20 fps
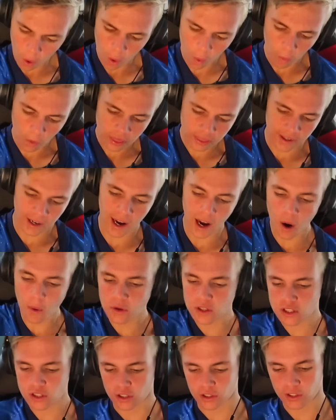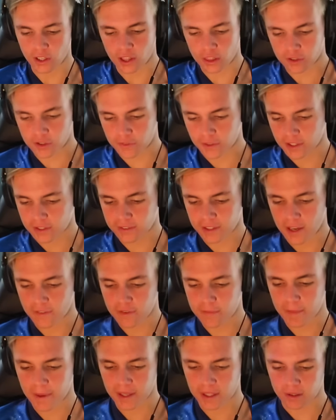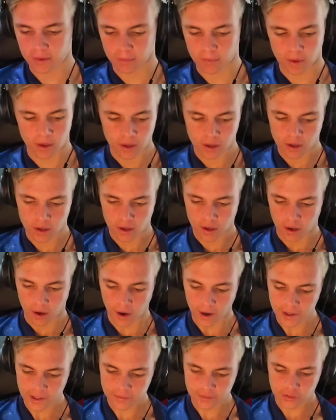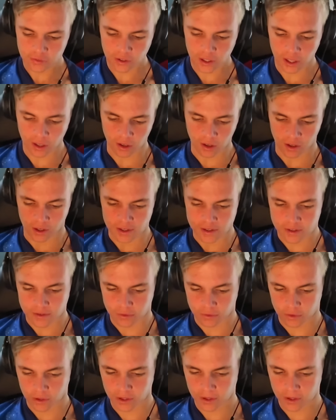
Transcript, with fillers: Oh, what the hell, we just got 93 rated David Beckham. I didn't even realise.